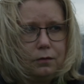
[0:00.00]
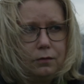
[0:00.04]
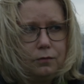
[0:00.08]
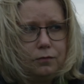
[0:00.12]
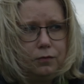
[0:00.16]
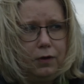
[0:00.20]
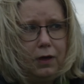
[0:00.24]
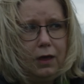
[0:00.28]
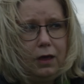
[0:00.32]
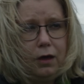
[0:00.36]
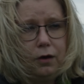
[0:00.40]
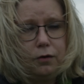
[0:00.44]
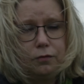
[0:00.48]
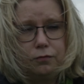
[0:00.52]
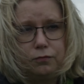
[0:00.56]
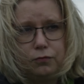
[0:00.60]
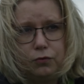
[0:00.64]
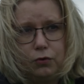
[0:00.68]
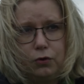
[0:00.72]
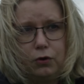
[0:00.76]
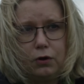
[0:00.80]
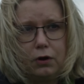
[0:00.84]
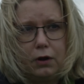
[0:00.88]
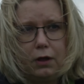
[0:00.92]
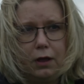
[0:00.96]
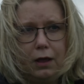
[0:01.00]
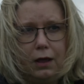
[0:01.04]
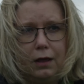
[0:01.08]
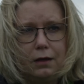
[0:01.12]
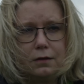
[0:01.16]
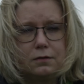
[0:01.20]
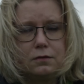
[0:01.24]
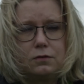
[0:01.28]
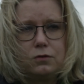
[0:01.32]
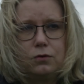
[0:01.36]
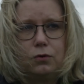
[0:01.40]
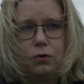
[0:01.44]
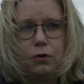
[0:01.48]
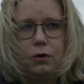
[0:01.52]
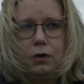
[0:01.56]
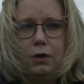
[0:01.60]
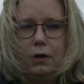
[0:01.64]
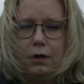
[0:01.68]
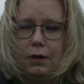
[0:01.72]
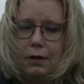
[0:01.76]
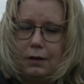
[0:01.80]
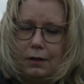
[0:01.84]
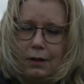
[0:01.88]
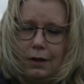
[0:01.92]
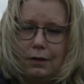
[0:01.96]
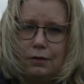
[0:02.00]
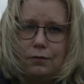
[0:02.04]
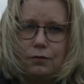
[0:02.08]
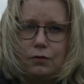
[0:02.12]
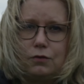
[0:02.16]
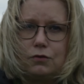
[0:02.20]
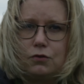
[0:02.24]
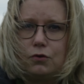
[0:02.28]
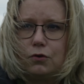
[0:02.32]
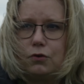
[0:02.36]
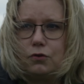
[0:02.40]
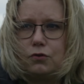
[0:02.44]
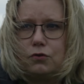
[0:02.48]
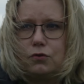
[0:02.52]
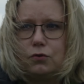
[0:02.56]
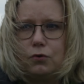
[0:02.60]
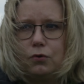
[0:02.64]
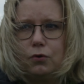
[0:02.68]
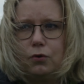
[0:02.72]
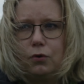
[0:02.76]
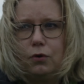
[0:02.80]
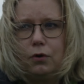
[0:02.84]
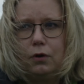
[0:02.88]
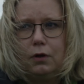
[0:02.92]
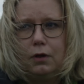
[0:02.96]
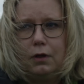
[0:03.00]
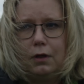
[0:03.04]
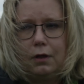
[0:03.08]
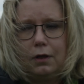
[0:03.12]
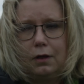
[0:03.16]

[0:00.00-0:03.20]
way of working. So that was also